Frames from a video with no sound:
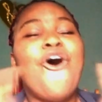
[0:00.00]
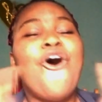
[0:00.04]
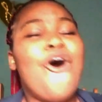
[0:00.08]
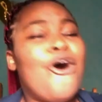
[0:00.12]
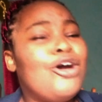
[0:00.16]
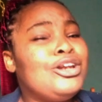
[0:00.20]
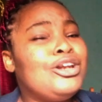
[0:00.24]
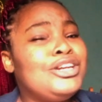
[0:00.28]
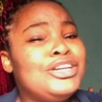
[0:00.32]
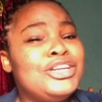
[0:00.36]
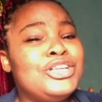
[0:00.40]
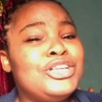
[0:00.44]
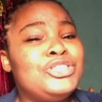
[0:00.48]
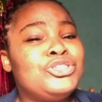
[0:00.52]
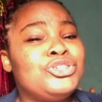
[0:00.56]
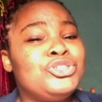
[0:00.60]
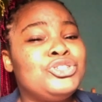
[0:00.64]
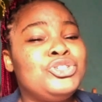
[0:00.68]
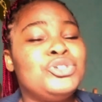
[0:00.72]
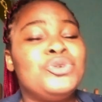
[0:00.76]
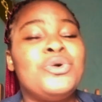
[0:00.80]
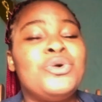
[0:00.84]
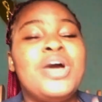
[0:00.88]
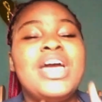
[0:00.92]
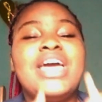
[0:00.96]
all you need to
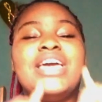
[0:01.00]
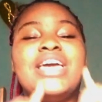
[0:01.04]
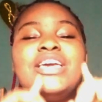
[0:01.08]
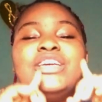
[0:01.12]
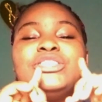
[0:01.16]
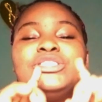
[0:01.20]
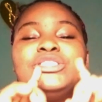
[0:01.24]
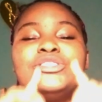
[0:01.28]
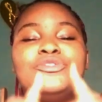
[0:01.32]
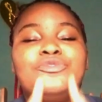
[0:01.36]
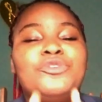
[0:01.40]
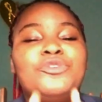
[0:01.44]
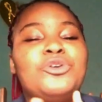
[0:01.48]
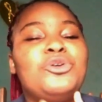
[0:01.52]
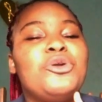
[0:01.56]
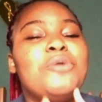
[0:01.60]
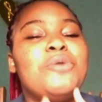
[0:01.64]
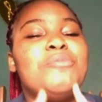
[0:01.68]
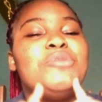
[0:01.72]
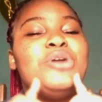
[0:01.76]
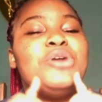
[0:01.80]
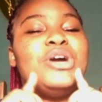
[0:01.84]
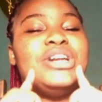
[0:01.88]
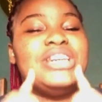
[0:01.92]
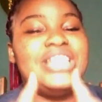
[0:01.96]
do is to follow
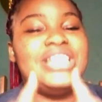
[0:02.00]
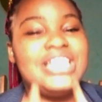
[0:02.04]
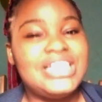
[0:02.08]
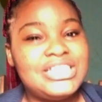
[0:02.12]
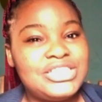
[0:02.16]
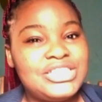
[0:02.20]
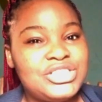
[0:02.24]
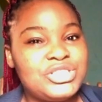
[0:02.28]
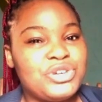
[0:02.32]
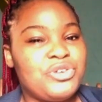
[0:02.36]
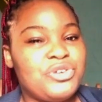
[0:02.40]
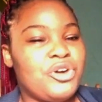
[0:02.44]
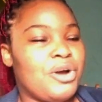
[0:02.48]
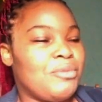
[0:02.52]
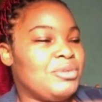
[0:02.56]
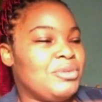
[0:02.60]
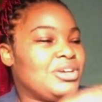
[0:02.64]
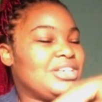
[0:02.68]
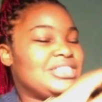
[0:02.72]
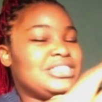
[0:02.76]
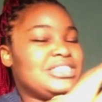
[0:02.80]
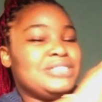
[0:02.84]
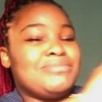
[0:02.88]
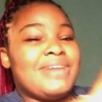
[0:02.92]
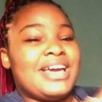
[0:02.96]
me on Instagram. You
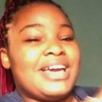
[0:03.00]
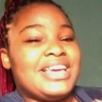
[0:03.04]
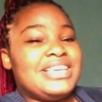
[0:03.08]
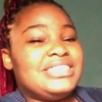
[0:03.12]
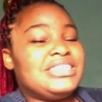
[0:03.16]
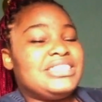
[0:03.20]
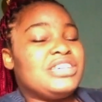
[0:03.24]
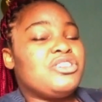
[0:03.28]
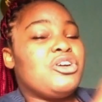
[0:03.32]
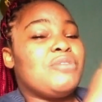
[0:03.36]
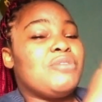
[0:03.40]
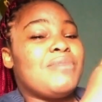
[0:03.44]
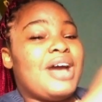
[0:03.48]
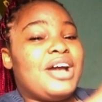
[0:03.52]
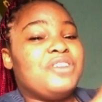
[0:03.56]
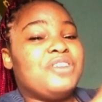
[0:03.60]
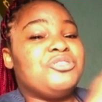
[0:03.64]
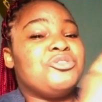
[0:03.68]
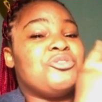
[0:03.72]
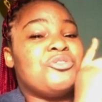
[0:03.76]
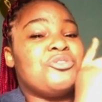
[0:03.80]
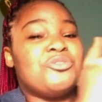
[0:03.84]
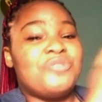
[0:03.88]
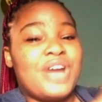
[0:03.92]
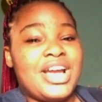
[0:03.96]
can see my Instagram
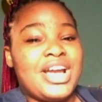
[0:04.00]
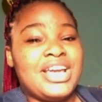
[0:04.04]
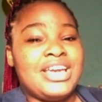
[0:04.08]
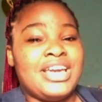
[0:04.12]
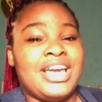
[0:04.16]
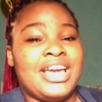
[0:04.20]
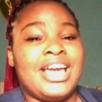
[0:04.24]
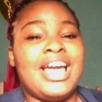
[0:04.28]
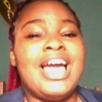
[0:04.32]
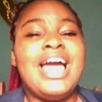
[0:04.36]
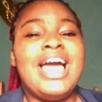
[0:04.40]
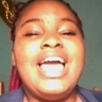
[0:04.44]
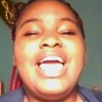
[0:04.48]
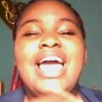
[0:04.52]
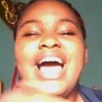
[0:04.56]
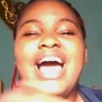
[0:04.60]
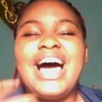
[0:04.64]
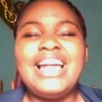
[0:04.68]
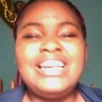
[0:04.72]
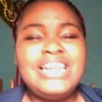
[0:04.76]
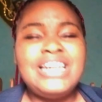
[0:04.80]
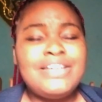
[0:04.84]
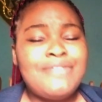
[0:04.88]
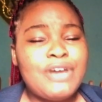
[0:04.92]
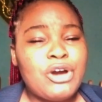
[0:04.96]
handle right here
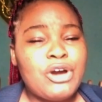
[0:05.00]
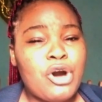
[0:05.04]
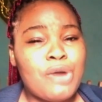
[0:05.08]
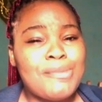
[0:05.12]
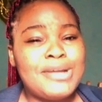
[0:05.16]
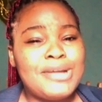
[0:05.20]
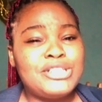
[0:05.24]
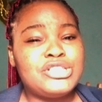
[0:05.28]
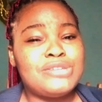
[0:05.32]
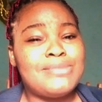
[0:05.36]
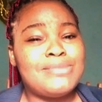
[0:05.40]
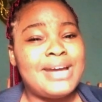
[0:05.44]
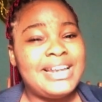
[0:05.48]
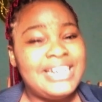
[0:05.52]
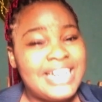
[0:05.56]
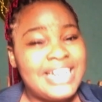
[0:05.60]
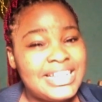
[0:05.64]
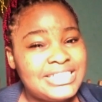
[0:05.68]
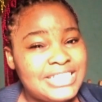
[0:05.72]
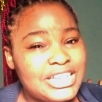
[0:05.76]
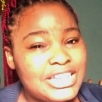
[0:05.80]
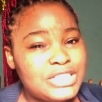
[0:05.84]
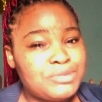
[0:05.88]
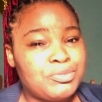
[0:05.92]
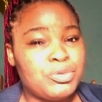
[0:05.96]
and leave a comment on my
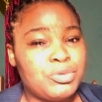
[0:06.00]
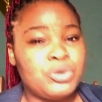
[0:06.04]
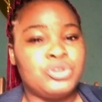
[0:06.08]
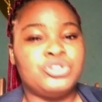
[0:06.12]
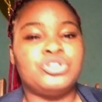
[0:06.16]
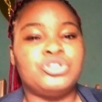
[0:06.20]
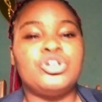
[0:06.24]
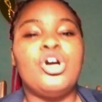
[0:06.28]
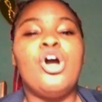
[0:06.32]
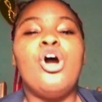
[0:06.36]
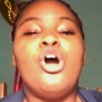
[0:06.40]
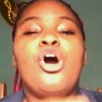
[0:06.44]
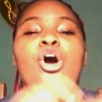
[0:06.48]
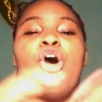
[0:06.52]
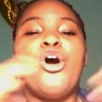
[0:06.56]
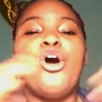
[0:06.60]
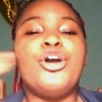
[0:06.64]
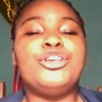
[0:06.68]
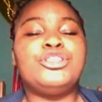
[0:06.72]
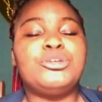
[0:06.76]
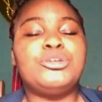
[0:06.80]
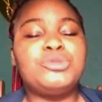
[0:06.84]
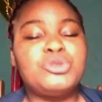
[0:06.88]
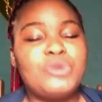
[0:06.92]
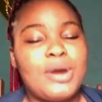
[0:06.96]
latest post, or
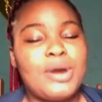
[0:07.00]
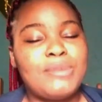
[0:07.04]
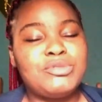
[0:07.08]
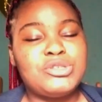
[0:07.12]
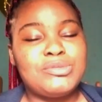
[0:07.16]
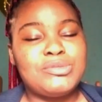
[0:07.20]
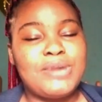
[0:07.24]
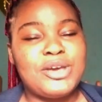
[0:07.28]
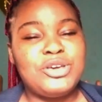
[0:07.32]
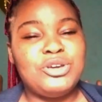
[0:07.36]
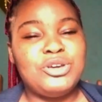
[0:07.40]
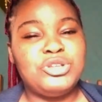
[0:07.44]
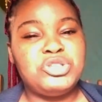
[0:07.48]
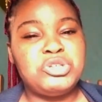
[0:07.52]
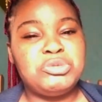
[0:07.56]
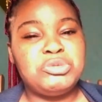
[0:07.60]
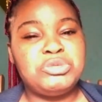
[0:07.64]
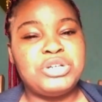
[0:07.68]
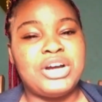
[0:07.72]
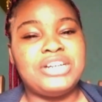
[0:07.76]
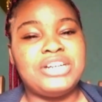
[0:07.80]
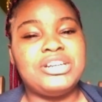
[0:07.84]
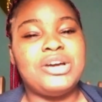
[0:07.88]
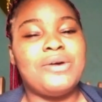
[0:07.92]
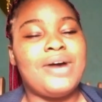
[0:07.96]
you subscribe to my YouTube
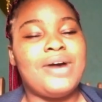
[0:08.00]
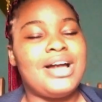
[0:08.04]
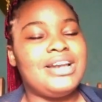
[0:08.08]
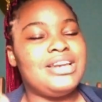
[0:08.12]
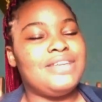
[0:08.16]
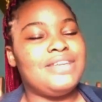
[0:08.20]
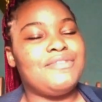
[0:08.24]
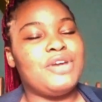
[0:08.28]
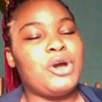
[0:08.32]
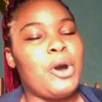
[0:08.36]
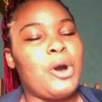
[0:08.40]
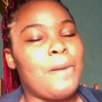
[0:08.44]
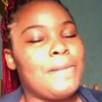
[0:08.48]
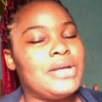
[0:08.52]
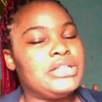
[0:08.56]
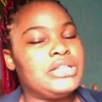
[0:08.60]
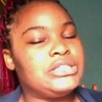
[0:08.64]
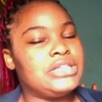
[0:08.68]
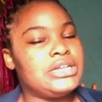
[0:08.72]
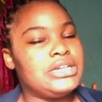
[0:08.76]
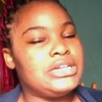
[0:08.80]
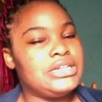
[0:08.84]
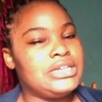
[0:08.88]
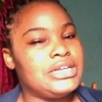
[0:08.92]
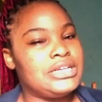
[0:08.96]
channel and leave a comment
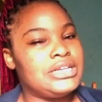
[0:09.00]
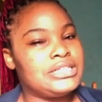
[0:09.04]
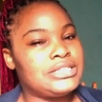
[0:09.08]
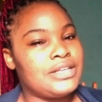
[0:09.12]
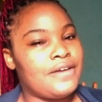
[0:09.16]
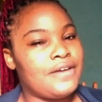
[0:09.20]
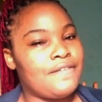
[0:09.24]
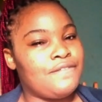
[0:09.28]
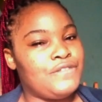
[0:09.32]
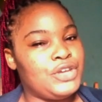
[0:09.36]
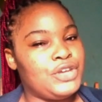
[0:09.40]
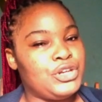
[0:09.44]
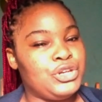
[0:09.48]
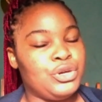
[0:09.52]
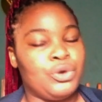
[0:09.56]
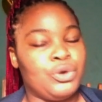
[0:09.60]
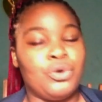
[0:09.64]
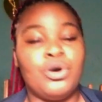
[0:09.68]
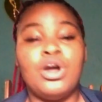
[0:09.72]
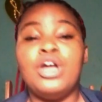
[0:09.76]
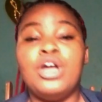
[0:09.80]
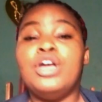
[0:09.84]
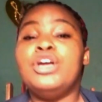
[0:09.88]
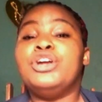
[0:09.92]
on this video.